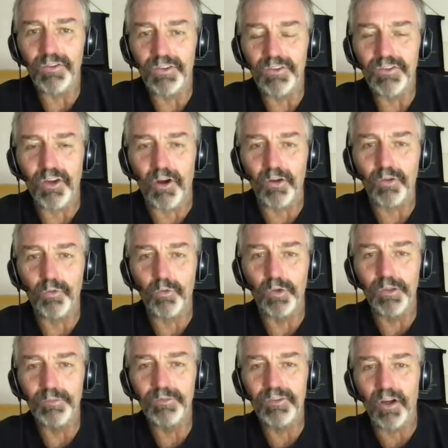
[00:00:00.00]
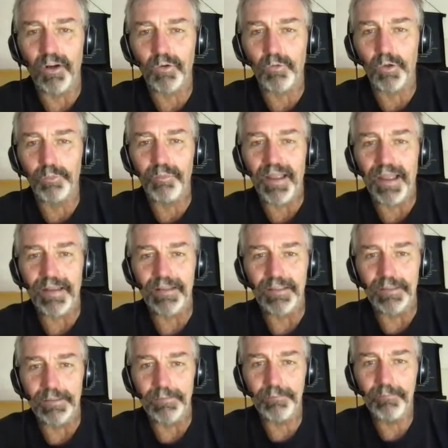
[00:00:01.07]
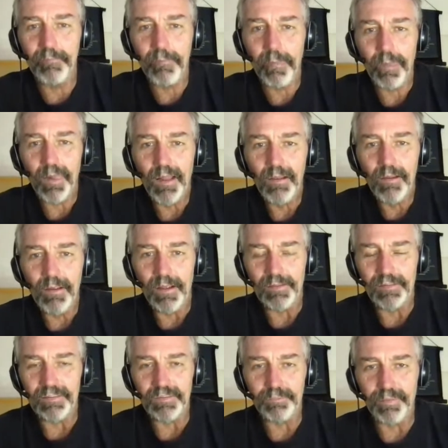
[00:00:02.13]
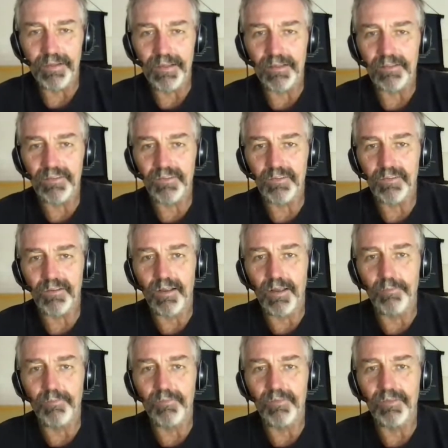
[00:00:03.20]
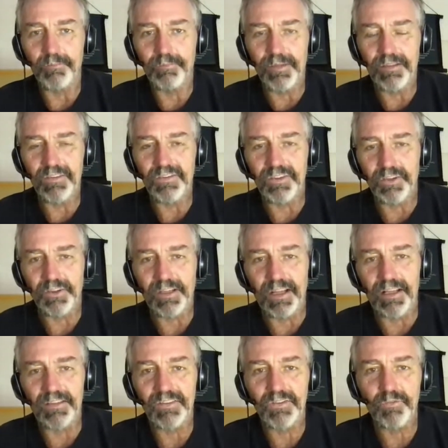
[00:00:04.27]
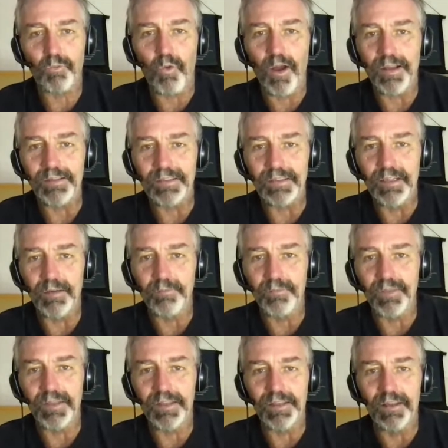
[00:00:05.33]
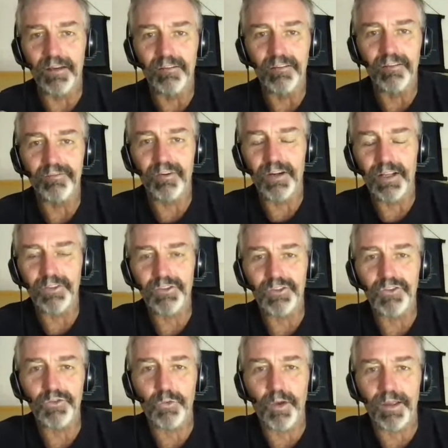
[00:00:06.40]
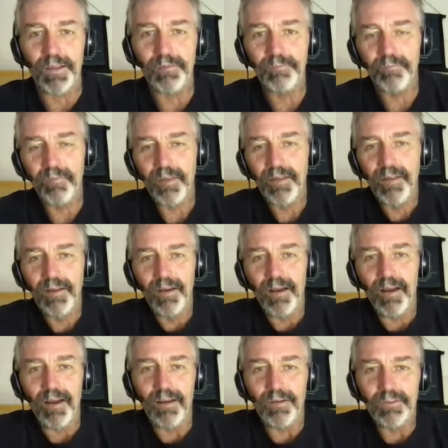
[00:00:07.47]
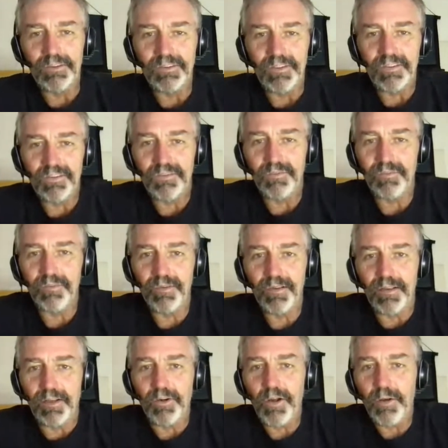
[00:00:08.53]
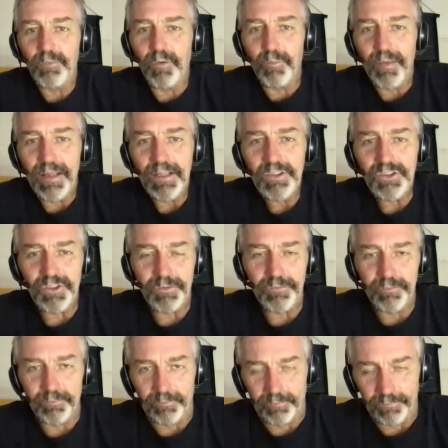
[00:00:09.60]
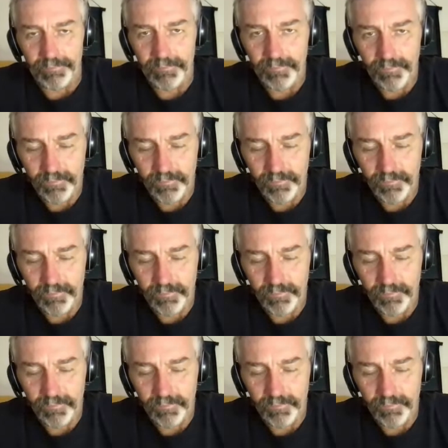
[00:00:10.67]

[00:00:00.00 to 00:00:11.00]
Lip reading: the walls, and dark wood paneling, and these big staircase winding up the front entranceway. It was this incredible mansion.